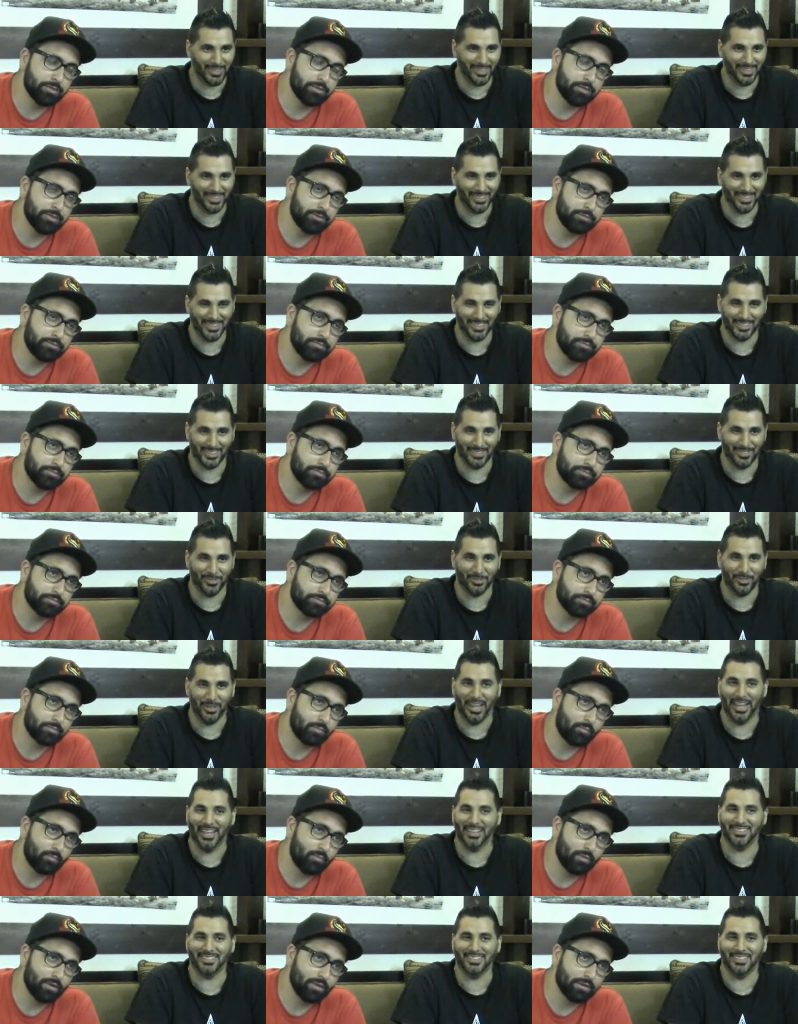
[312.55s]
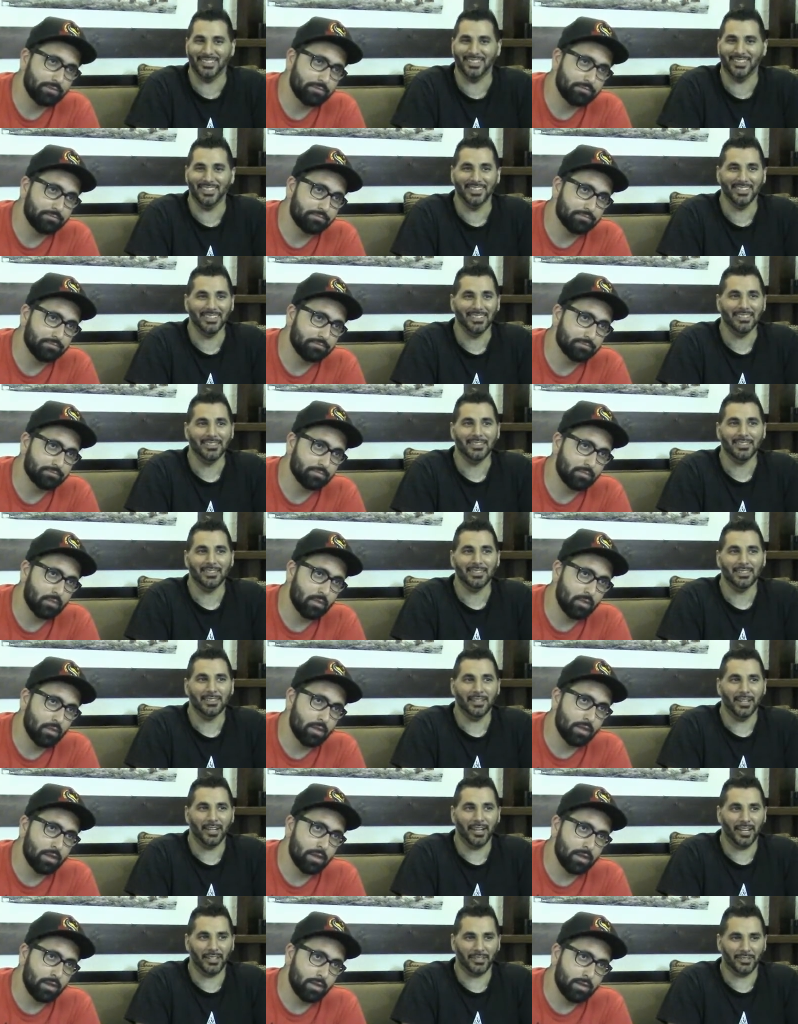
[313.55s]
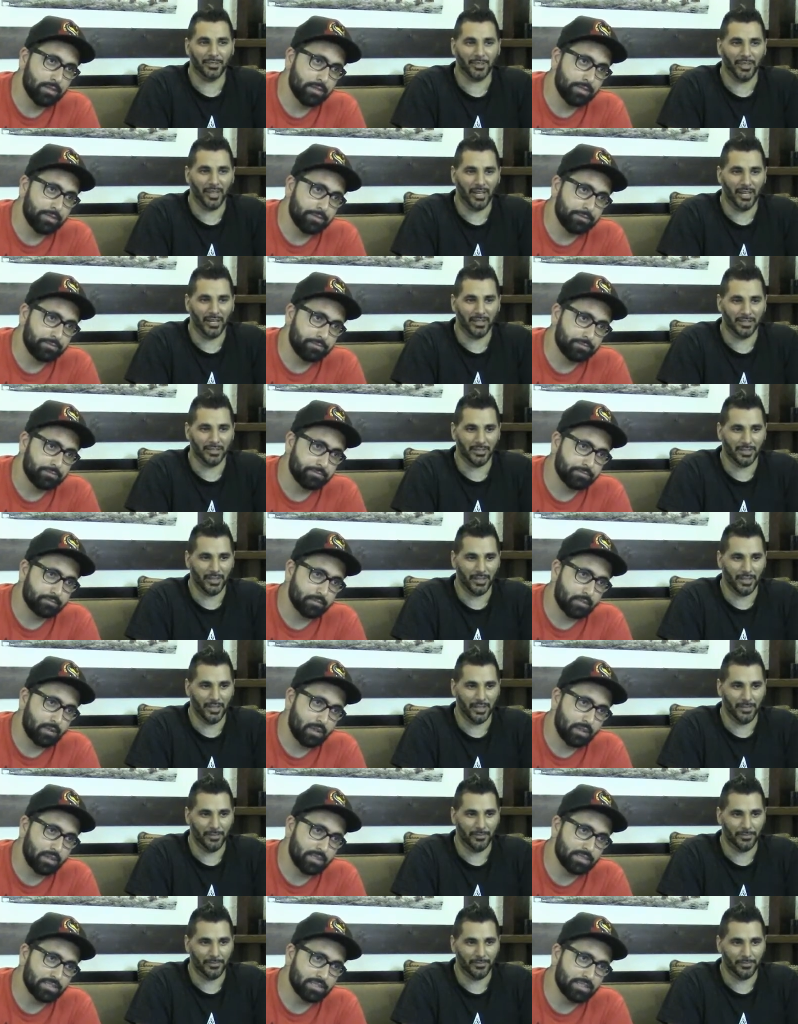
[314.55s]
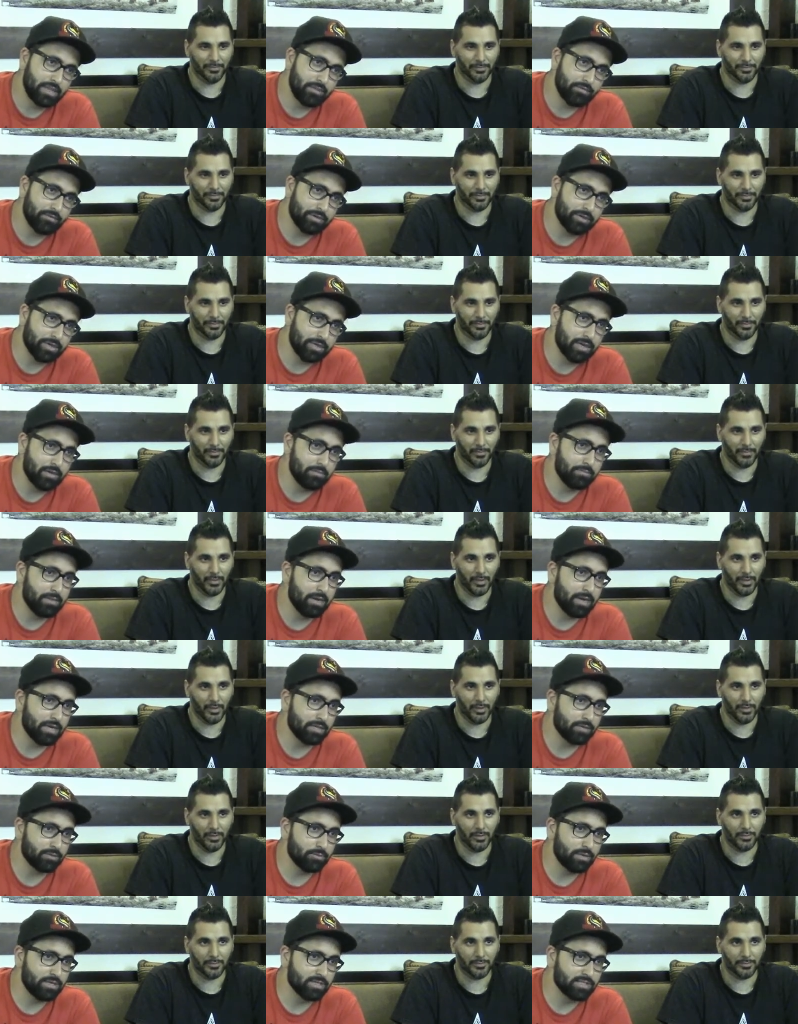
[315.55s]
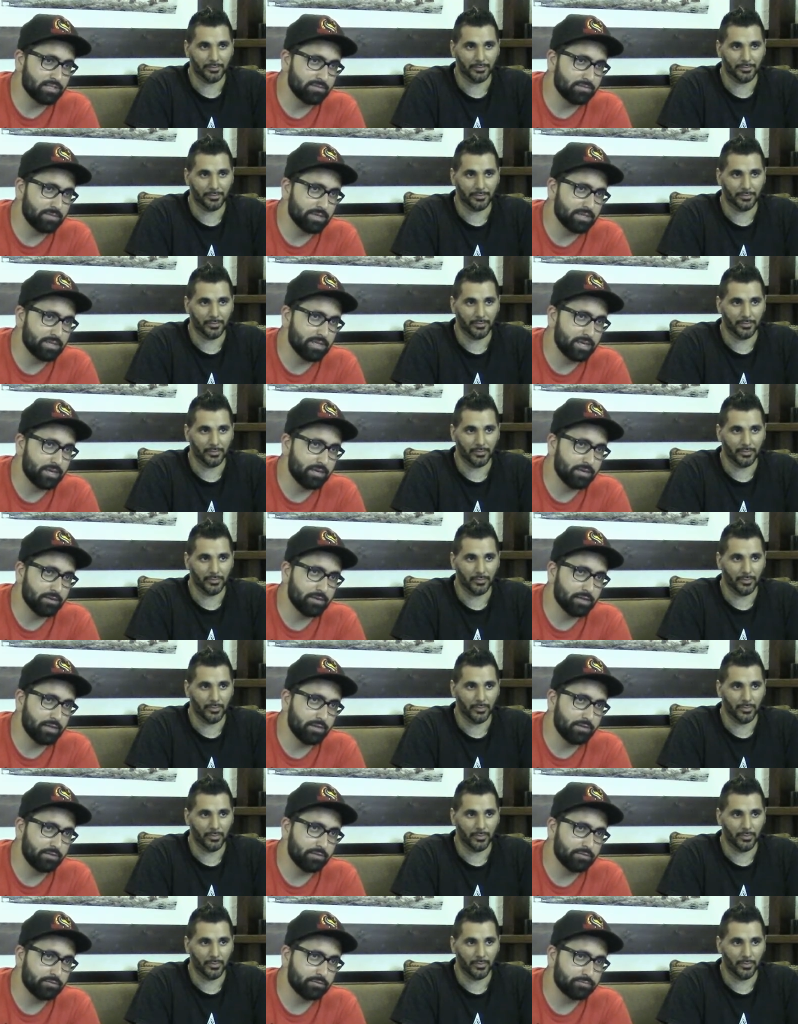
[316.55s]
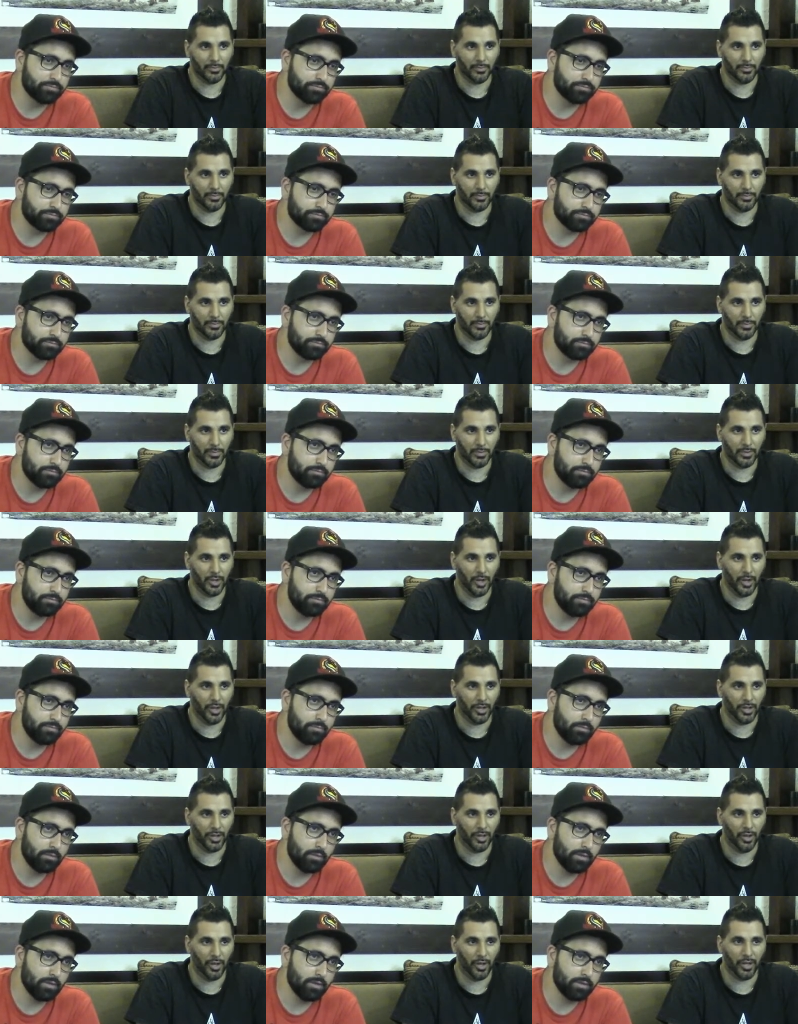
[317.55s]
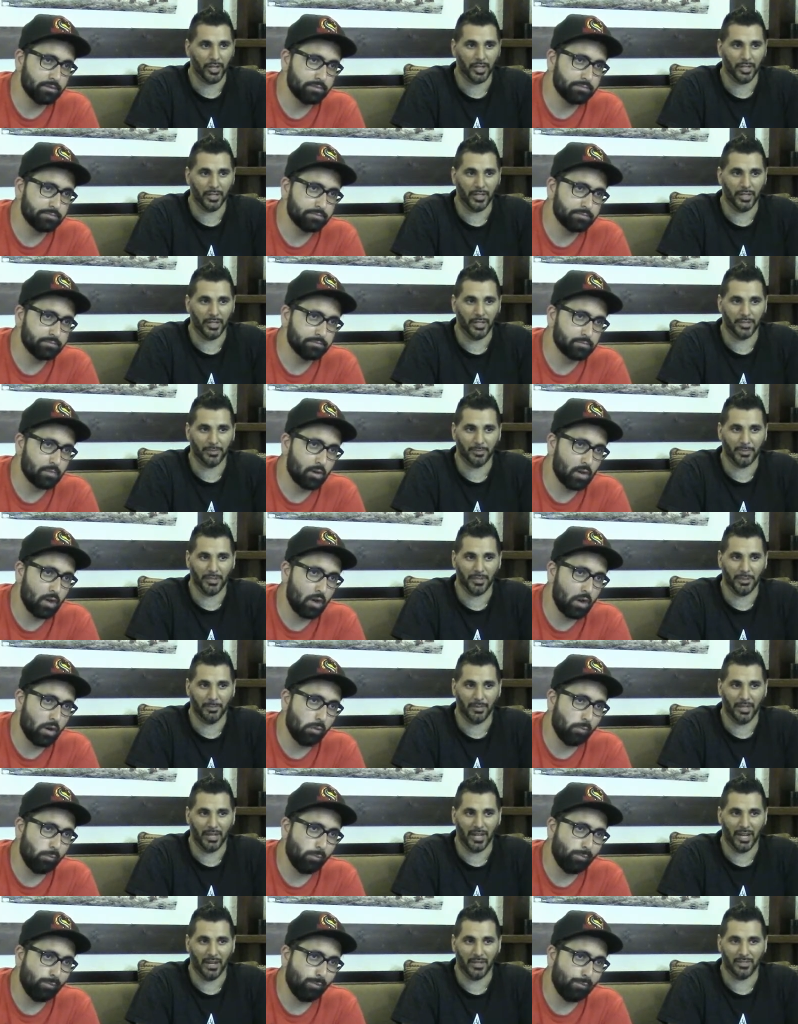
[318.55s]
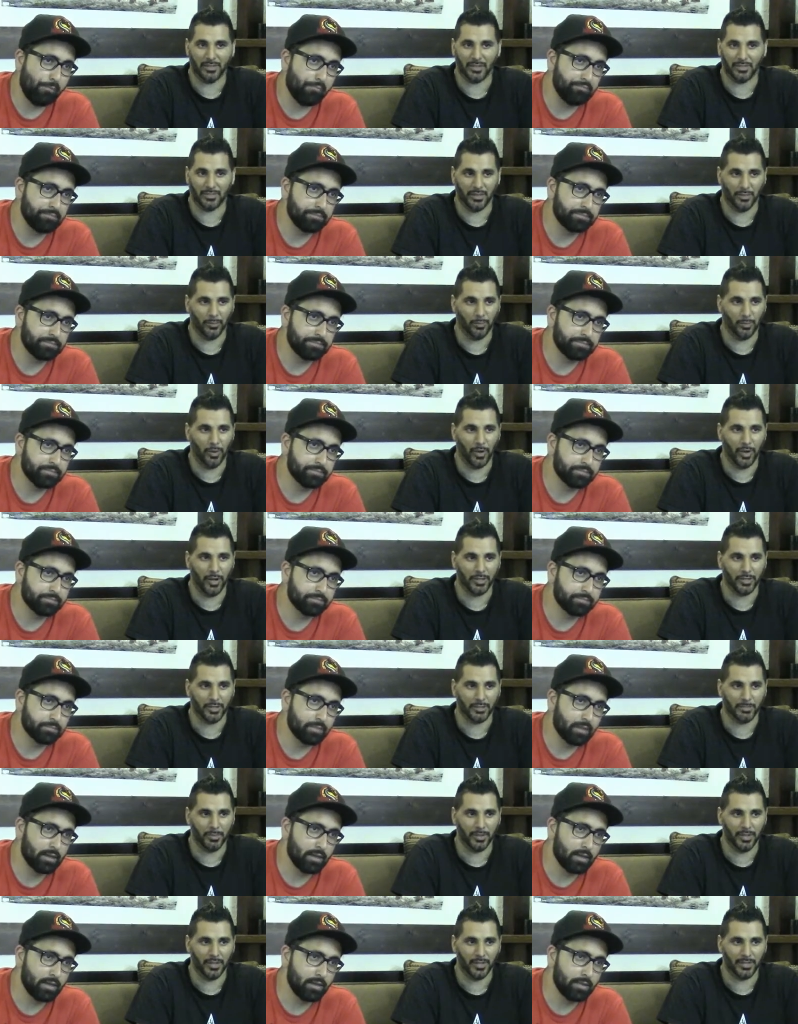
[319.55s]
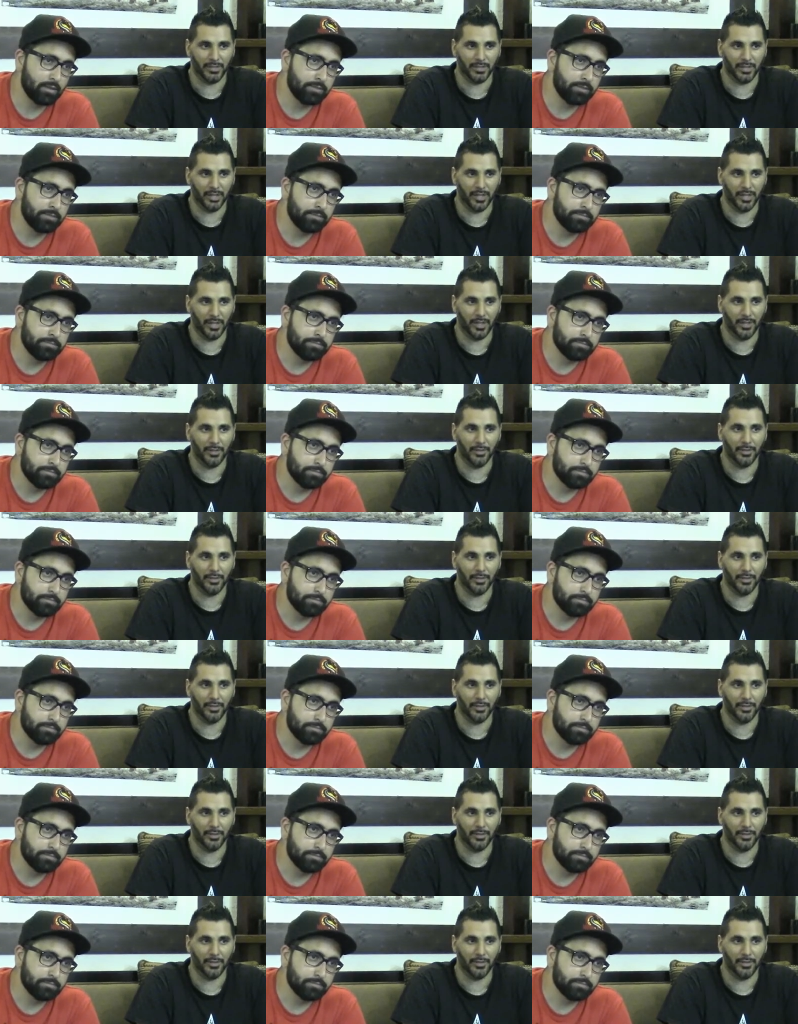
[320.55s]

Speaker 1: this is so nasty. All right, so guys, um, this is
Speaker 2: definitely going to impact the rest of my day in life.
Speaker 1: Donkey Kong can eat as many bananas as he wants, but uh,